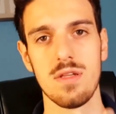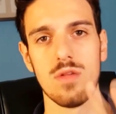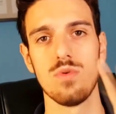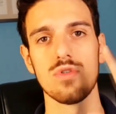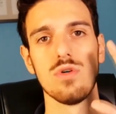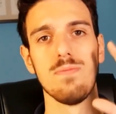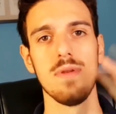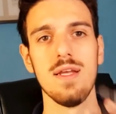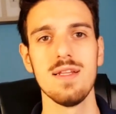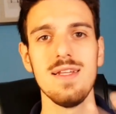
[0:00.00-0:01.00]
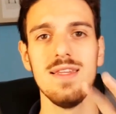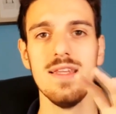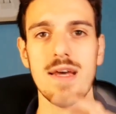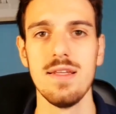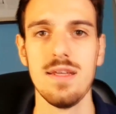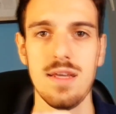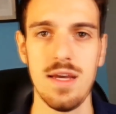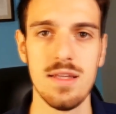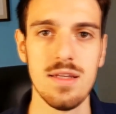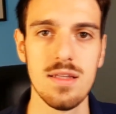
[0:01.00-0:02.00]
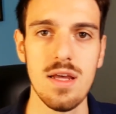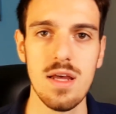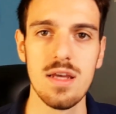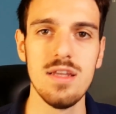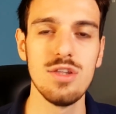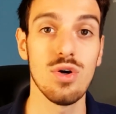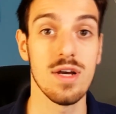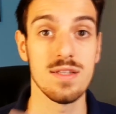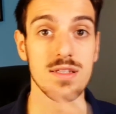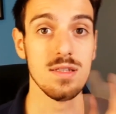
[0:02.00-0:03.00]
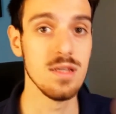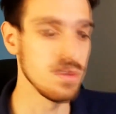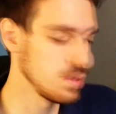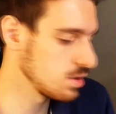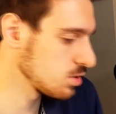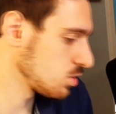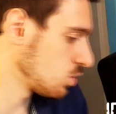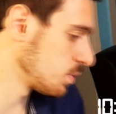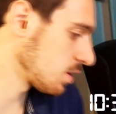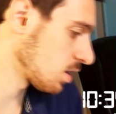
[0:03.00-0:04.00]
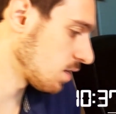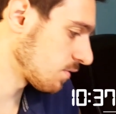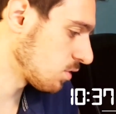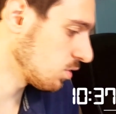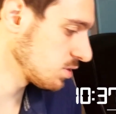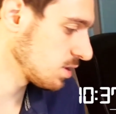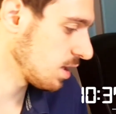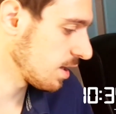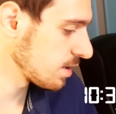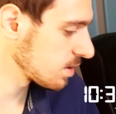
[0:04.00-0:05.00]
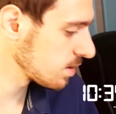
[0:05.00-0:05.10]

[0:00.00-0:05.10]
that was completely dedicated into engineering. So we have courses like